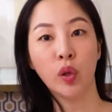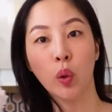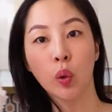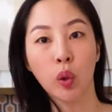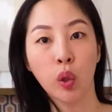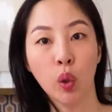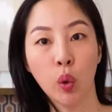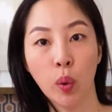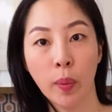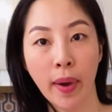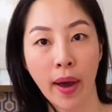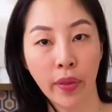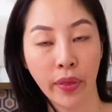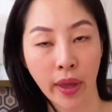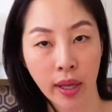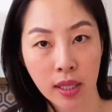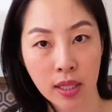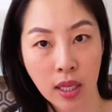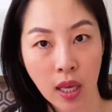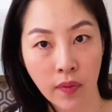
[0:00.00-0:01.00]
no clue about
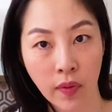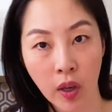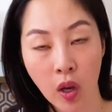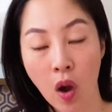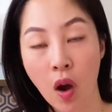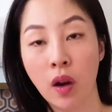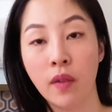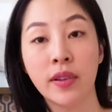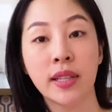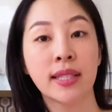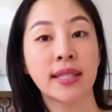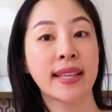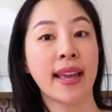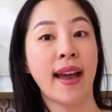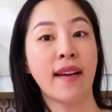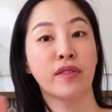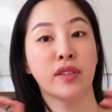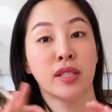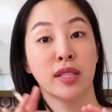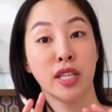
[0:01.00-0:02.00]
Thanksgiving, obviously
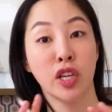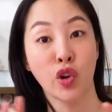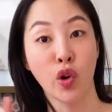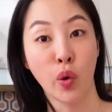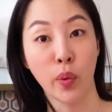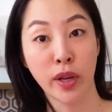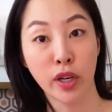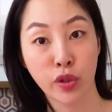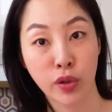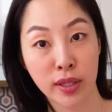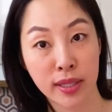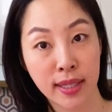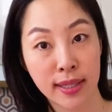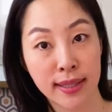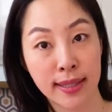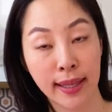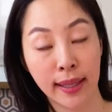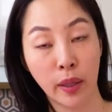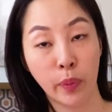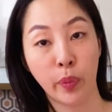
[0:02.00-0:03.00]
have zero interest
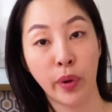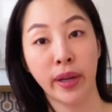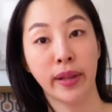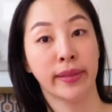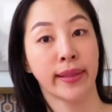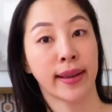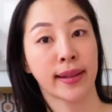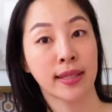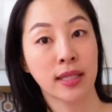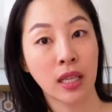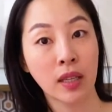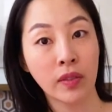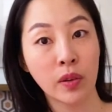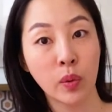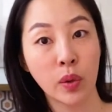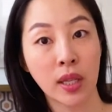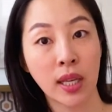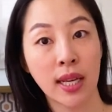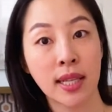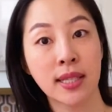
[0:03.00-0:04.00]
in celebrating Thanksgiving
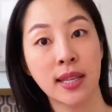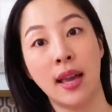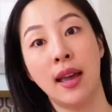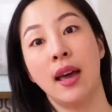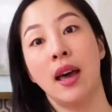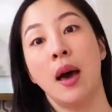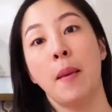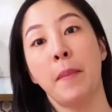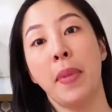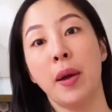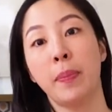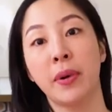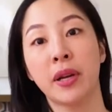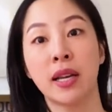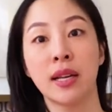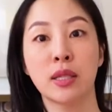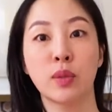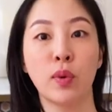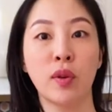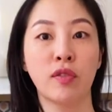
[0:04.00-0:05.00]
with us. But
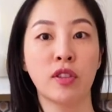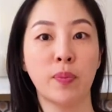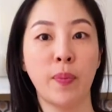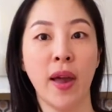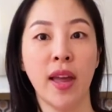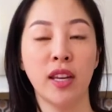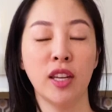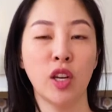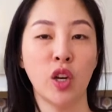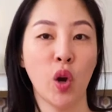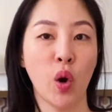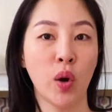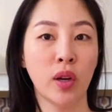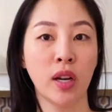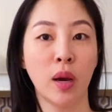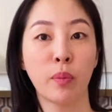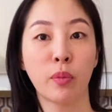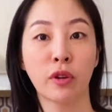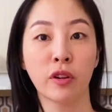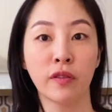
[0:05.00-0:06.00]
because we've spent, you know, a
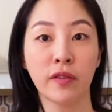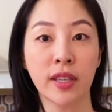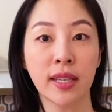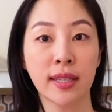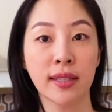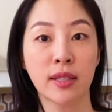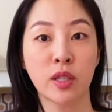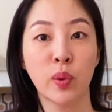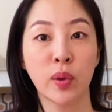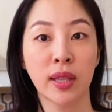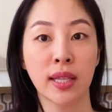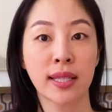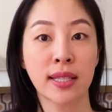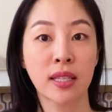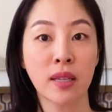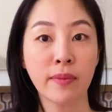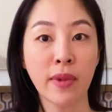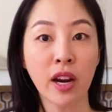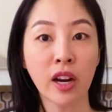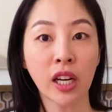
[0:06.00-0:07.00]
number of years doing this
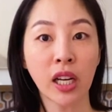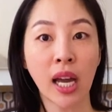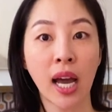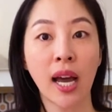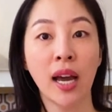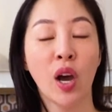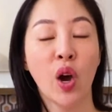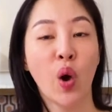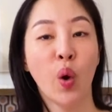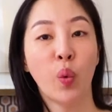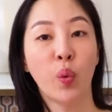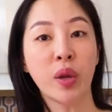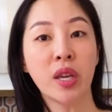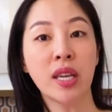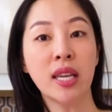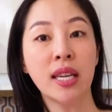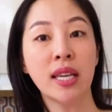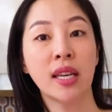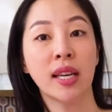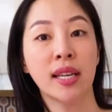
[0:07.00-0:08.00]
in America,
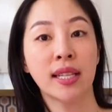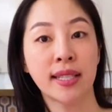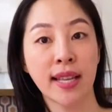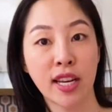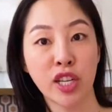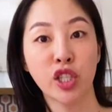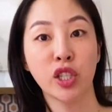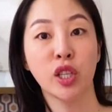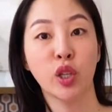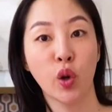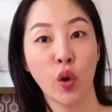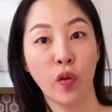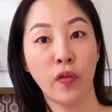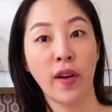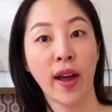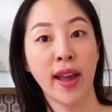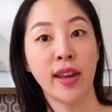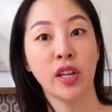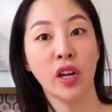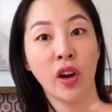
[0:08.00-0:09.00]
we essentially go
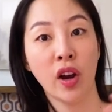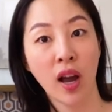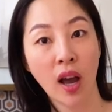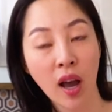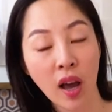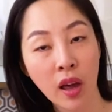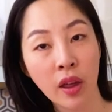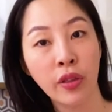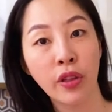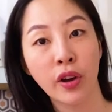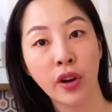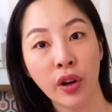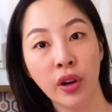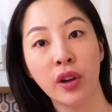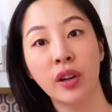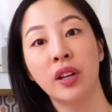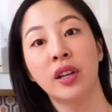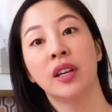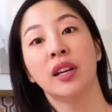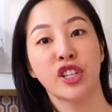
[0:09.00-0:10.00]
find our
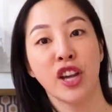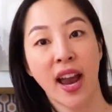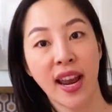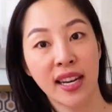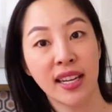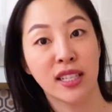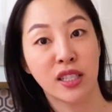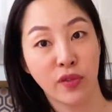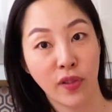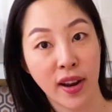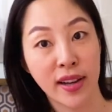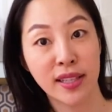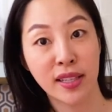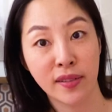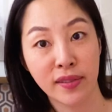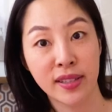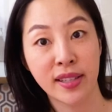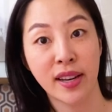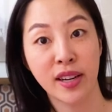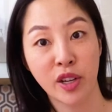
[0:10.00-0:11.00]
other Chinese friends that
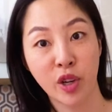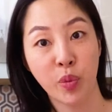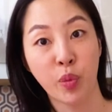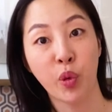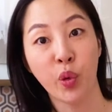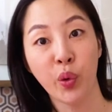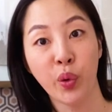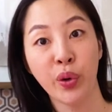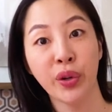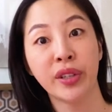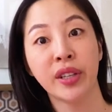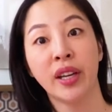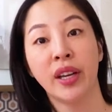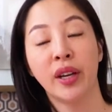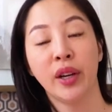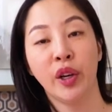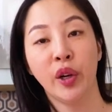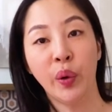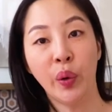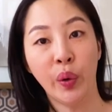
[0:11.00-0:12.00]
have studied abroad
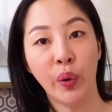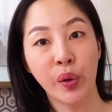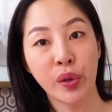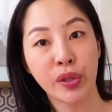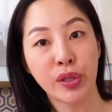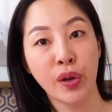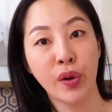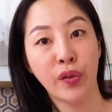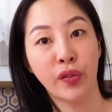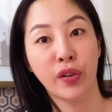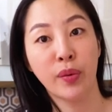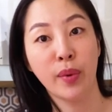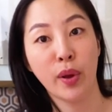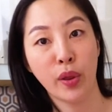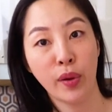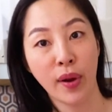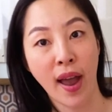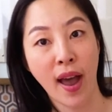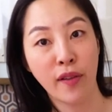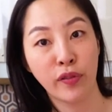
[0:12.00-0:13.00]
who are also from
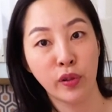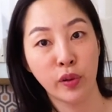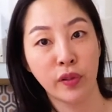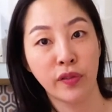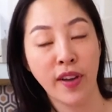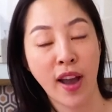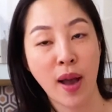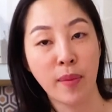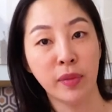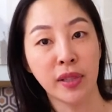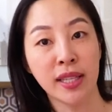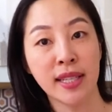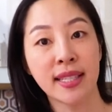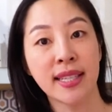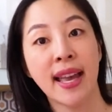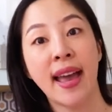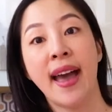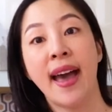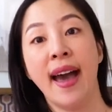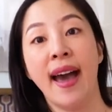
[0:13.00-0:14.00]
other affluent
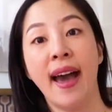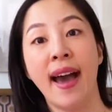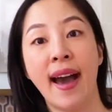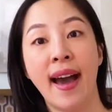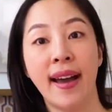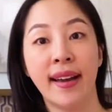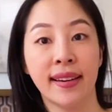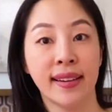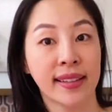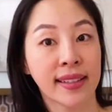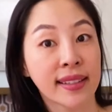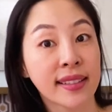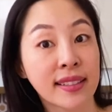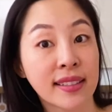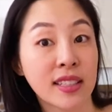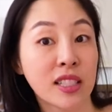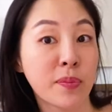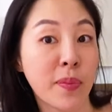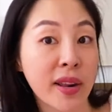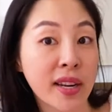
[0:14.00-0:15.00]
families and
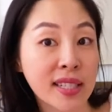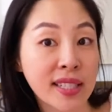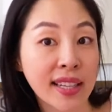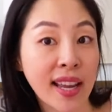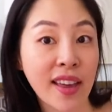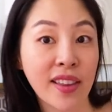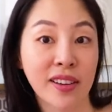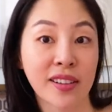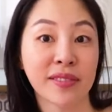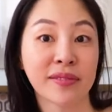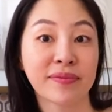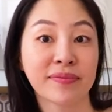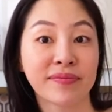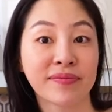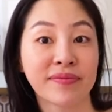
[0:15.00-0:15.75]
spend it together.